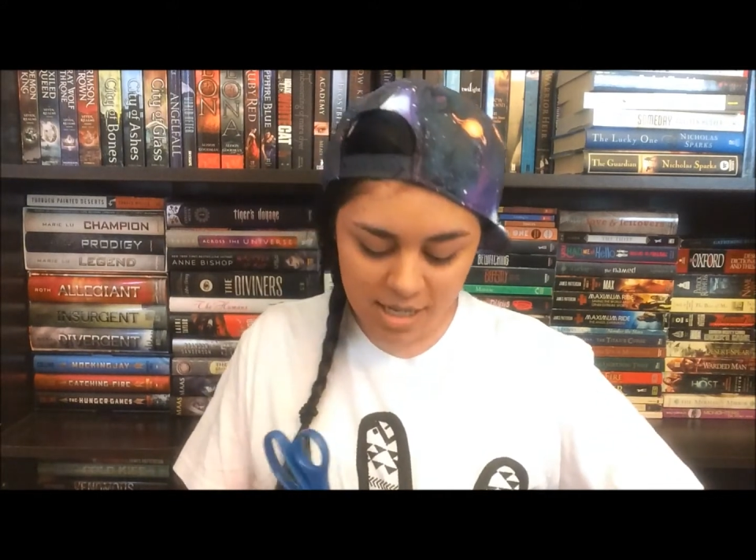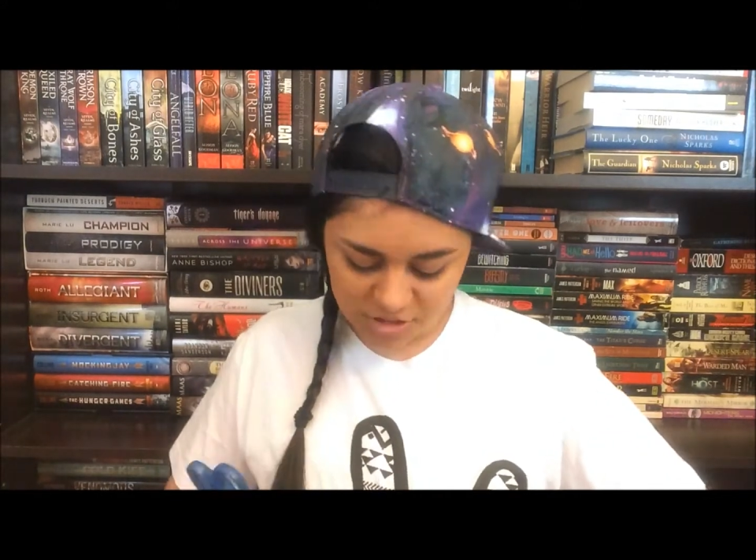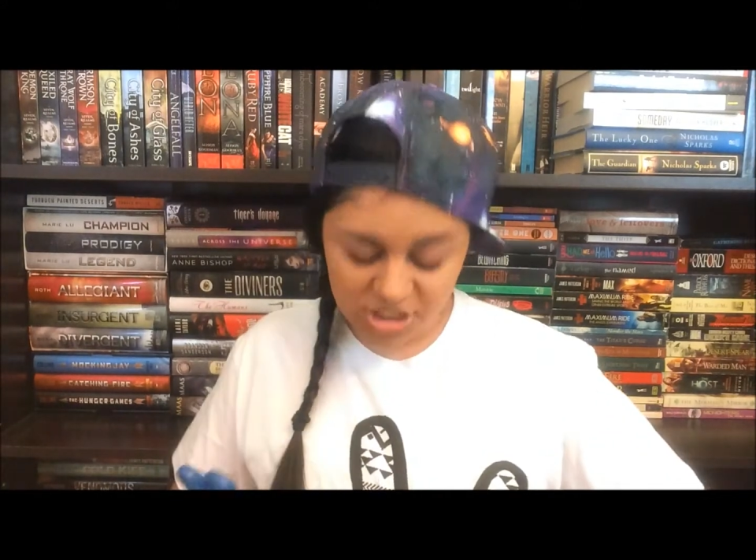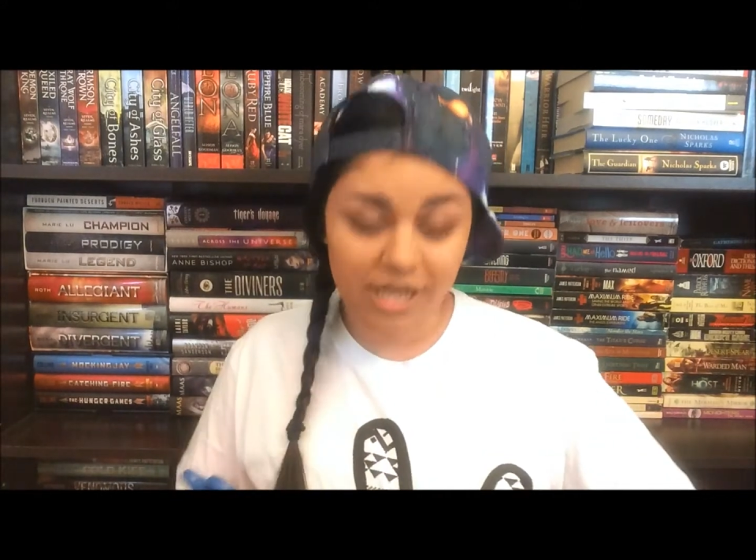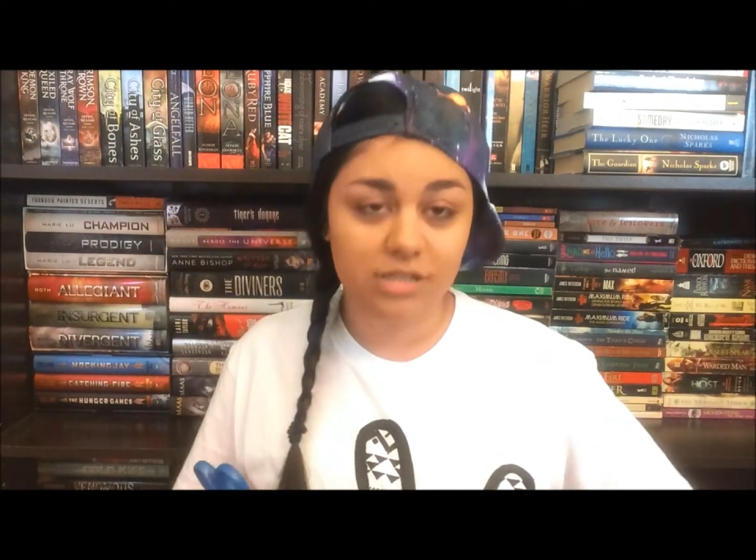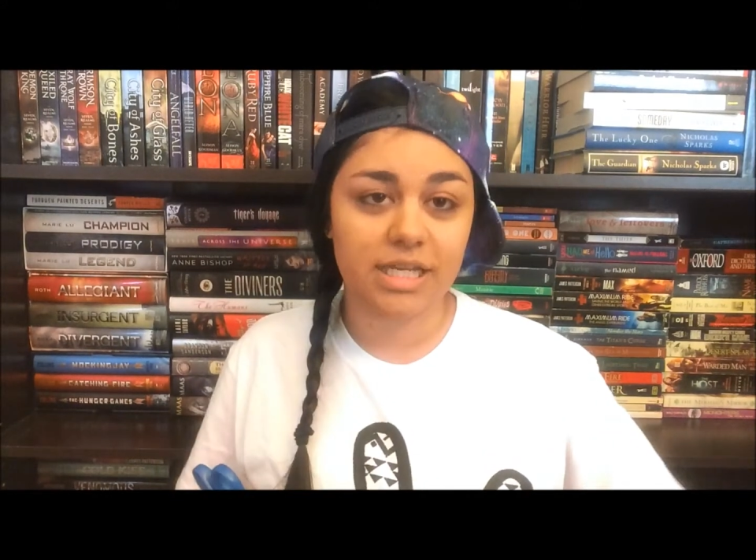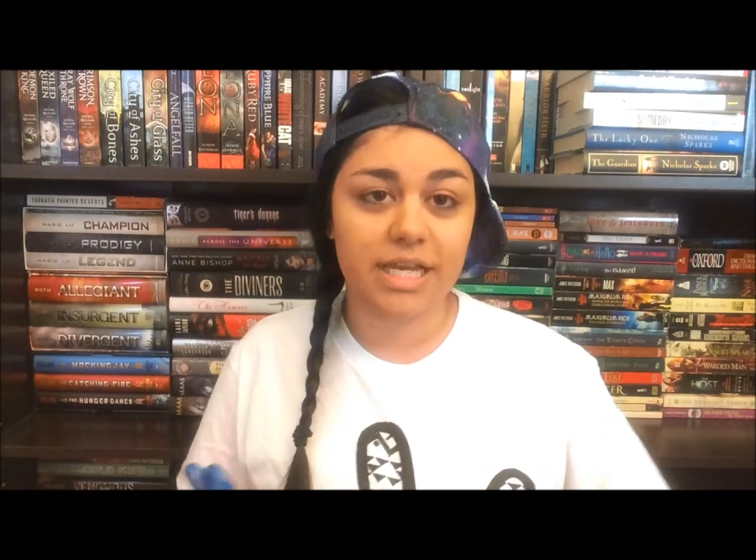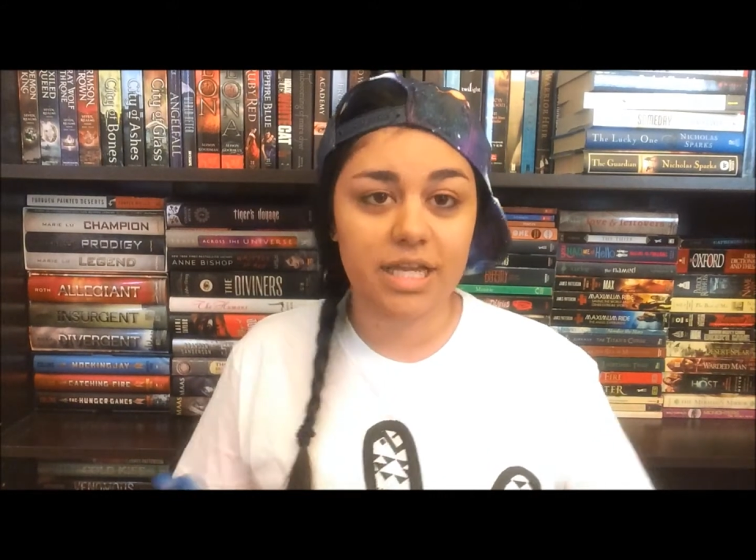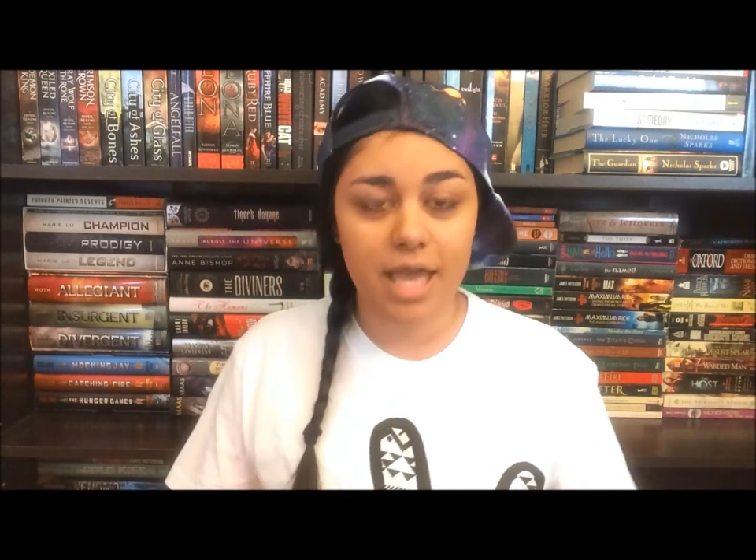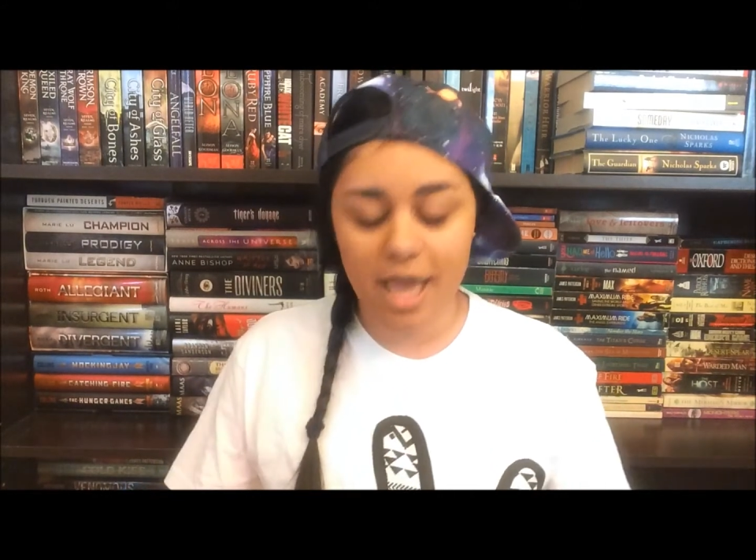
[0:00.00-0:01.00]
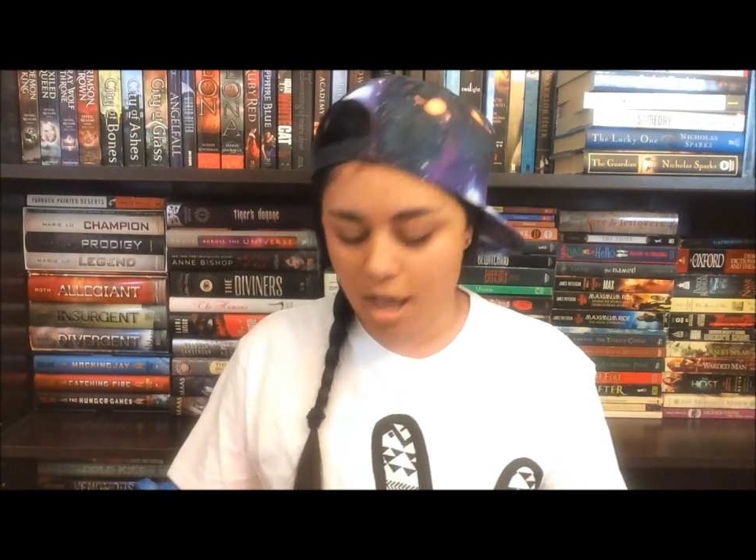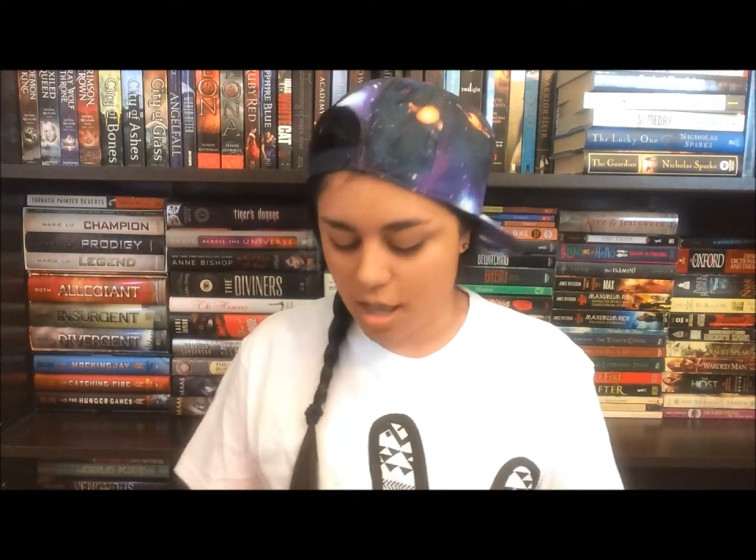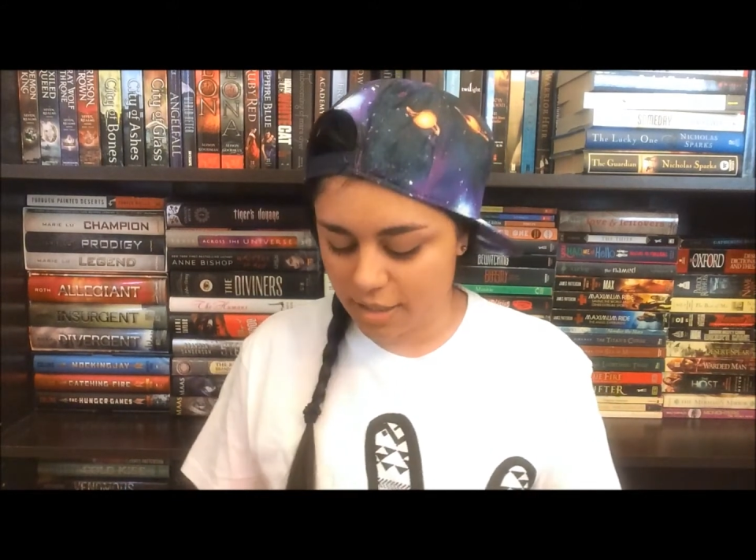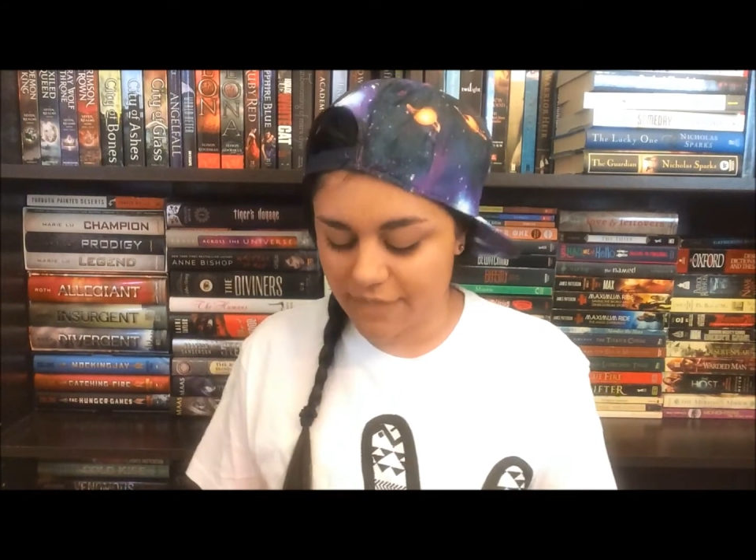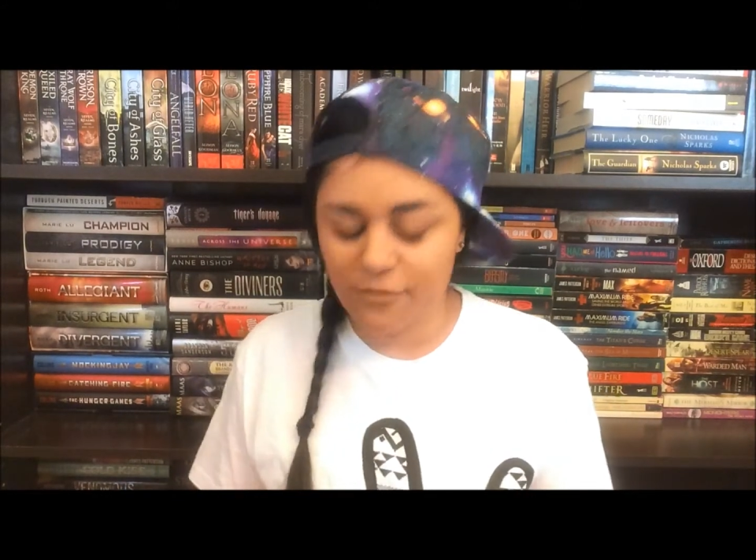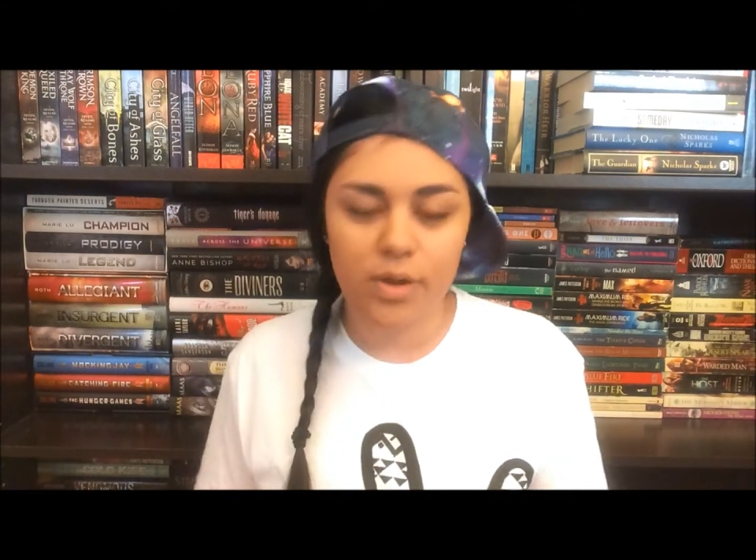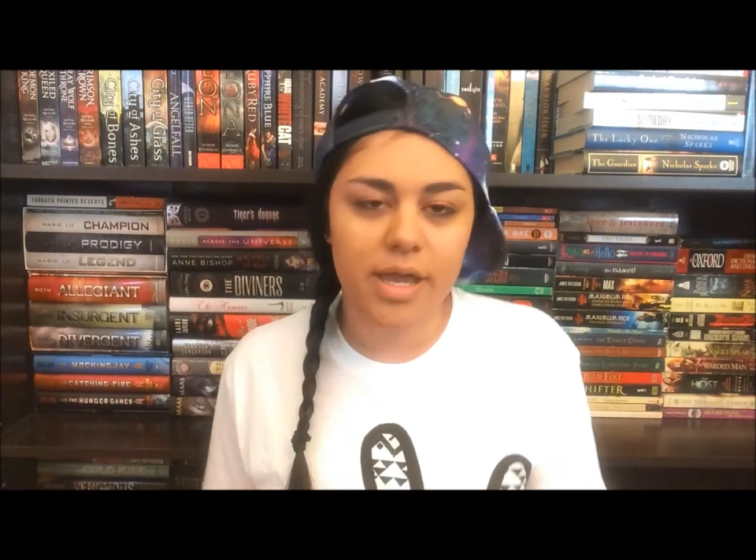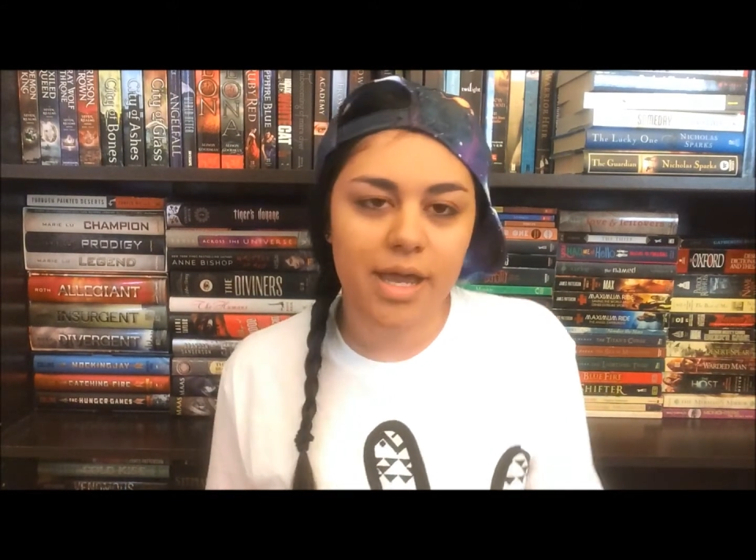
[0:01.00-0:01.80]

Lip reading: She held a giveaway